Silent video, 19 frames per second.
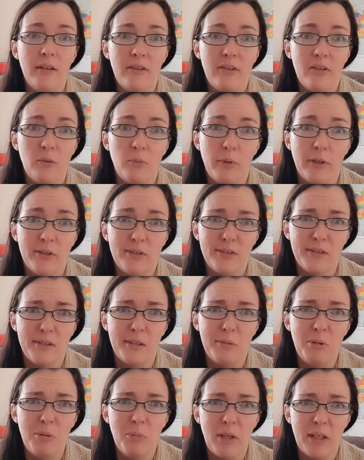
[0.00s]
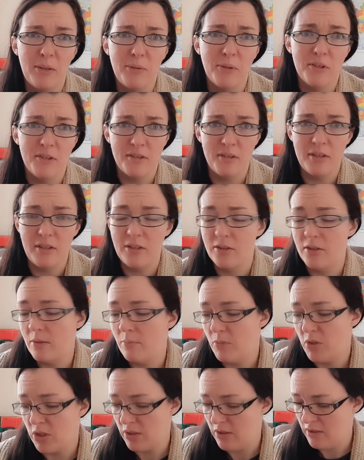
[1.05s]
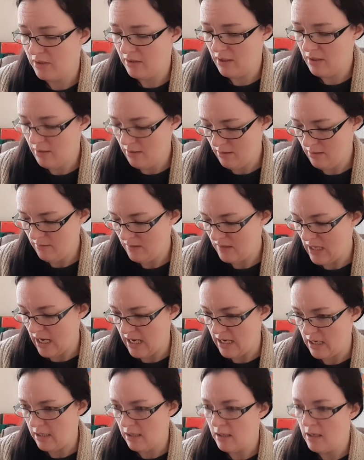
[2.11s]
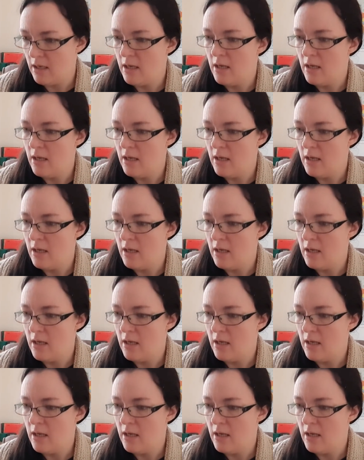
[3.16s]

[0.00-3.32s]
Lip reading: the words are going to be backwards on here, I'm just saying.